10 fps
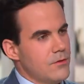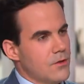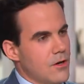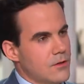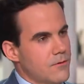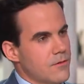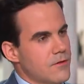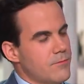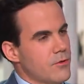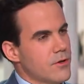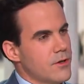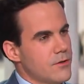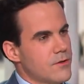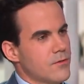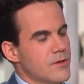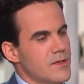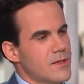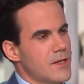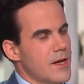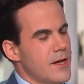you talked to for this book and your sources
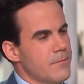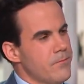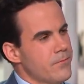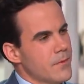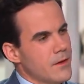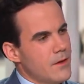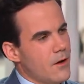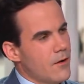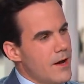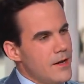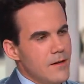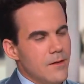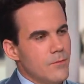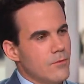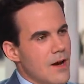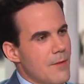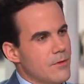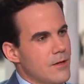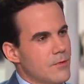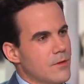today, are any of them
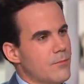grappling with the